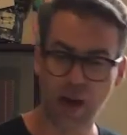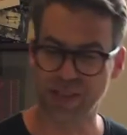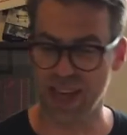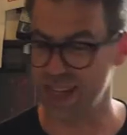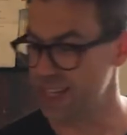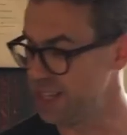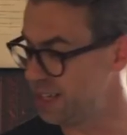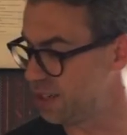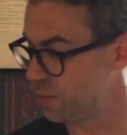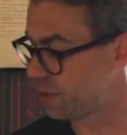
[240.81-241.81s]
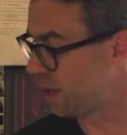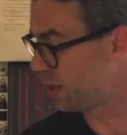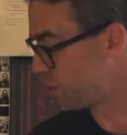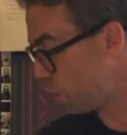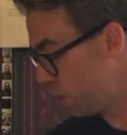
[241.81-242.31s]
I was kind of hitting it with
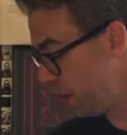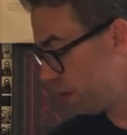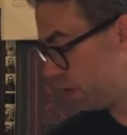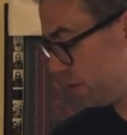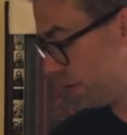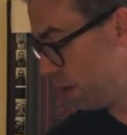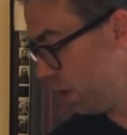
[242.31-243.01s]
lots of weird